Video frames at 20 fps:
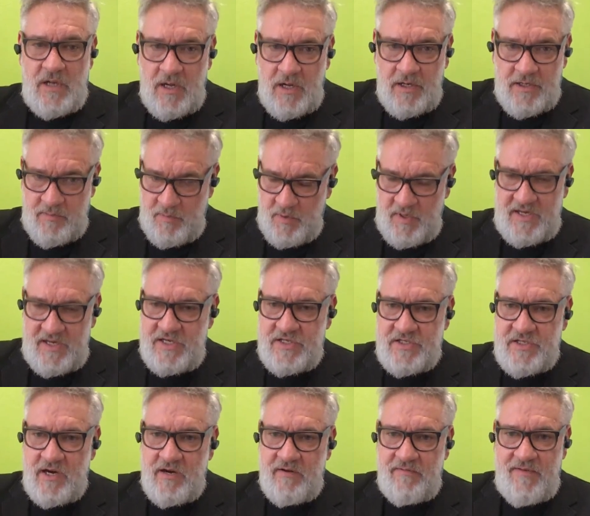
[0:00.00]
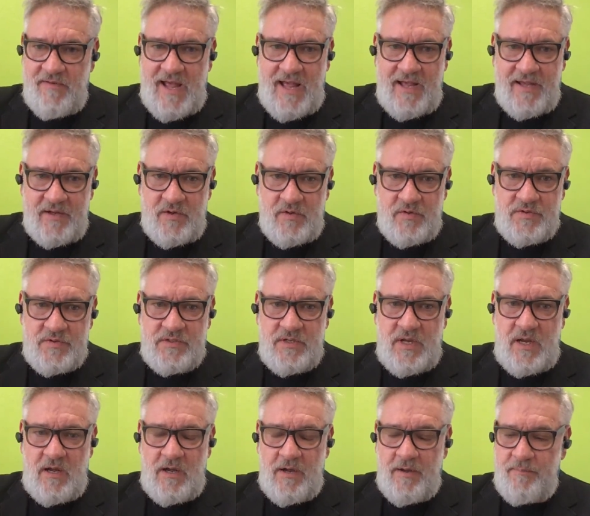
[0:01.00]
community shared values.
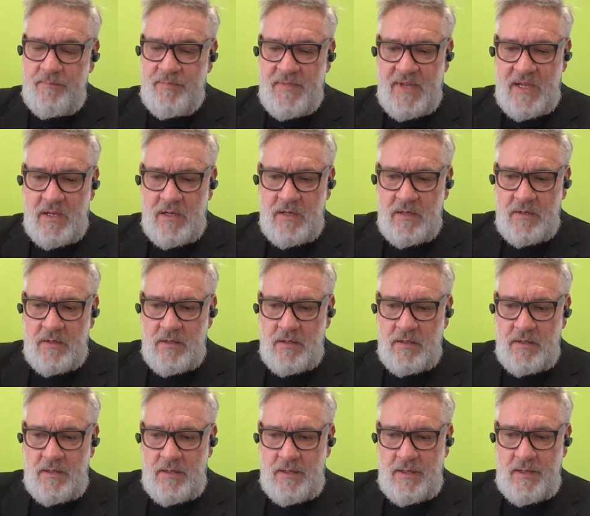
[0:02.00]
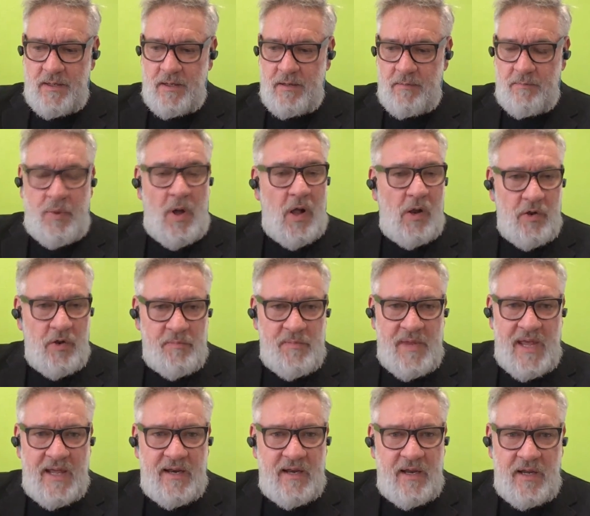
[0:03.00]
Paul
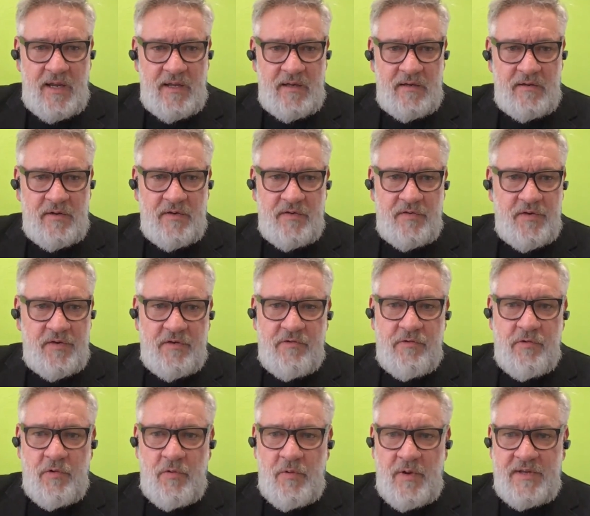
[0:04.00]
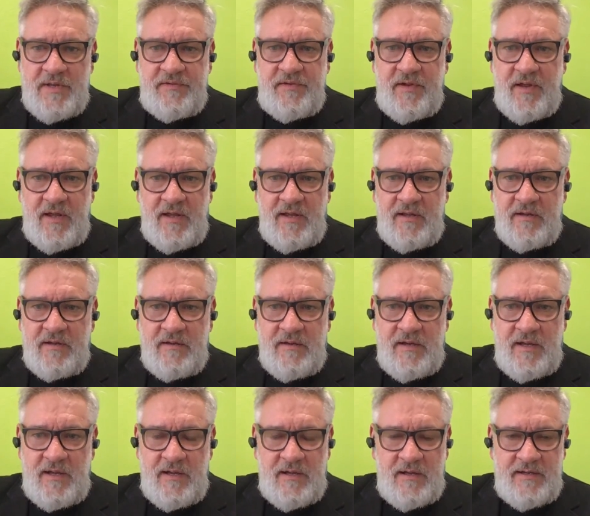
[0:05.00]
Lumiette and the crew
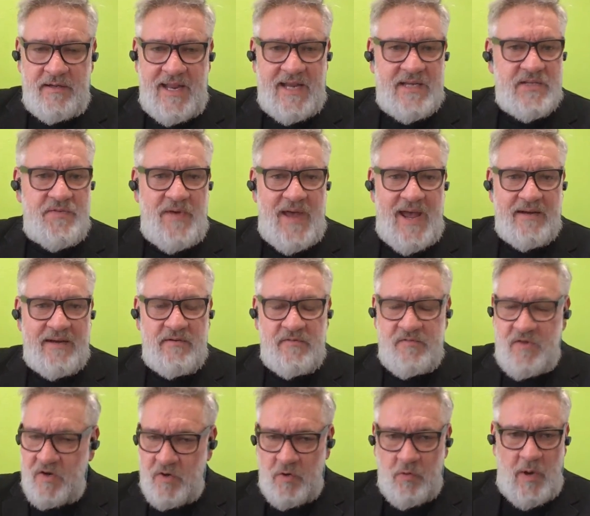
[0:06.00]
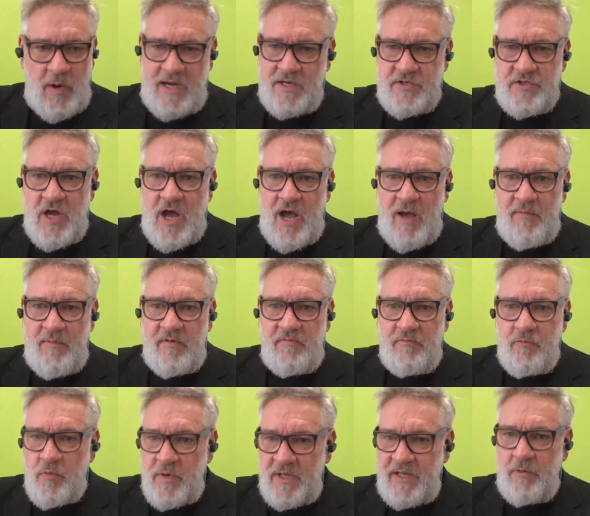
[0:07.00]
at Next Factor have done a great job of
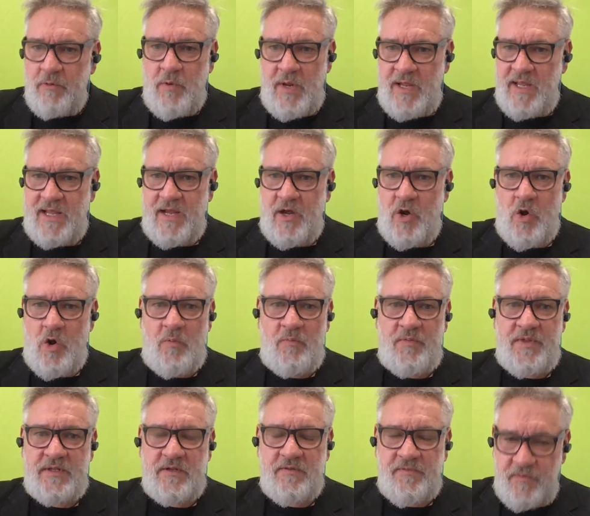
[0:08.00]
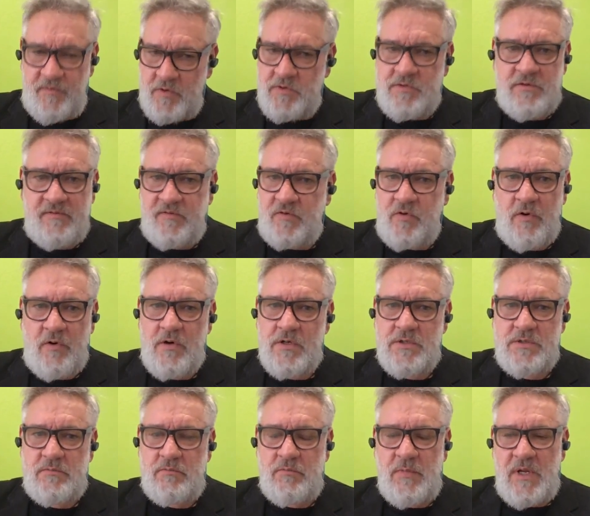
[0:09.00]
really ringing home that the future of
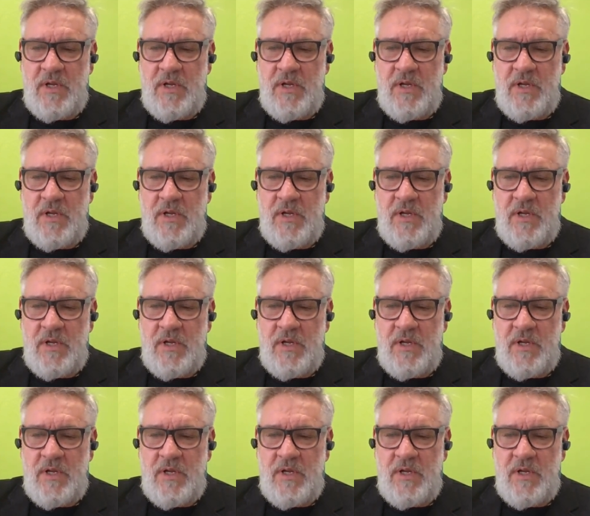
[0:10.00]
tourism